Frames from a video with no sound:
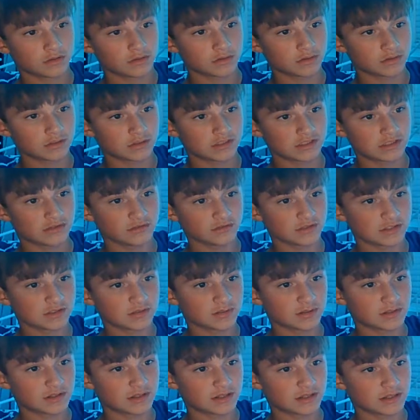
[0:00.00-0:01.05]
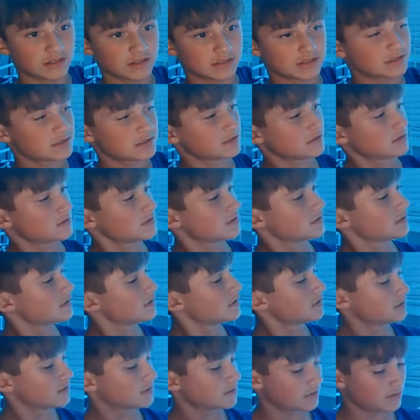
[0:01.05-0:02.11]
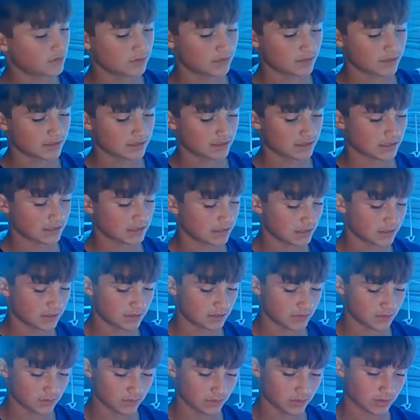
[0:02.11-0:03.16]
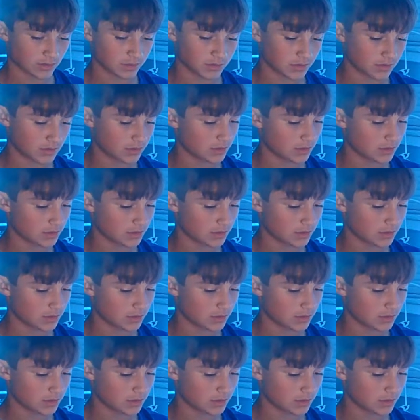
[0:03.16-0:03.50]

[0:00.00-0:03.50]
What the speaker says: So it looks pretty nice. You guys can't see it too well, but